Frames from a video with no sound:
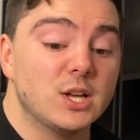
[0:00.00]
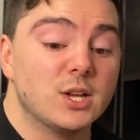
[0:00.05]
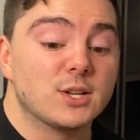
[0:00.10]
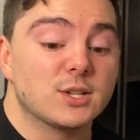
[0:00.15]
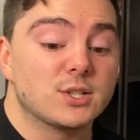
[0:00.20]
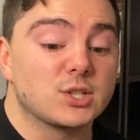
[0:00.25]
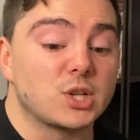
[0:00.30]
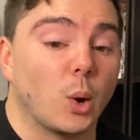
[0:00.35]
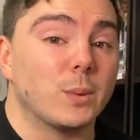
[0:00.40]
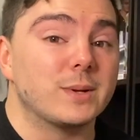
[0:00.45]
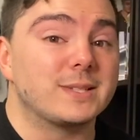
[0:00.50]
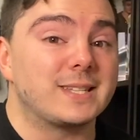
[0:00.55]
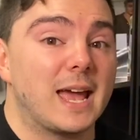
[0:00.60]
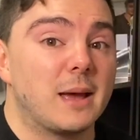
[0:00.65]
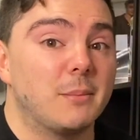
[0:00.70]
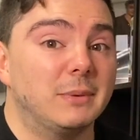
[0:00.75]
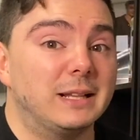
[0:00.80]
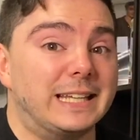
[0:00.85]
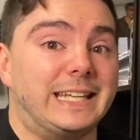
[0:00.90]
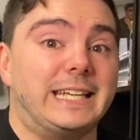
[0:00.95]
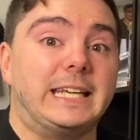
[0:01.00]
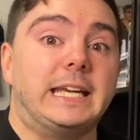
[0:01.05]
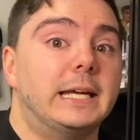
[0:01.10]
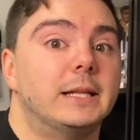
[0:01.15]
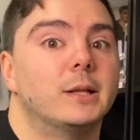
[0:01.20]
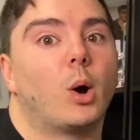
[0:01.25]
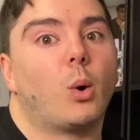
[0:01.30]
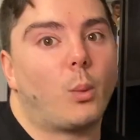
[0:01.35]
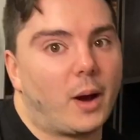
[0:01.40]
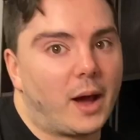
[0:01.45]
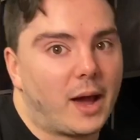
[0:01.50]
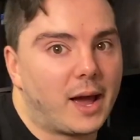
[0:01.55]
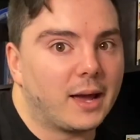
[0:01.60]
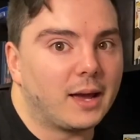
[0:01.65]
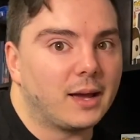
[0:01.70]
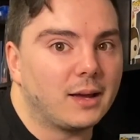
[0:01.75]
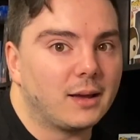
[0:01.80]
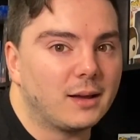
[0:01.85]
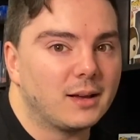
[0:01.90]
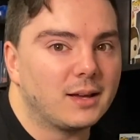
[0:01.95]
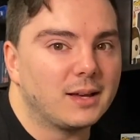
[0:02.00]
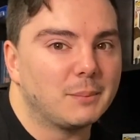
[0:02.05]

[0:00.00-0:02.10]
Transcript: So is Emily, in a way.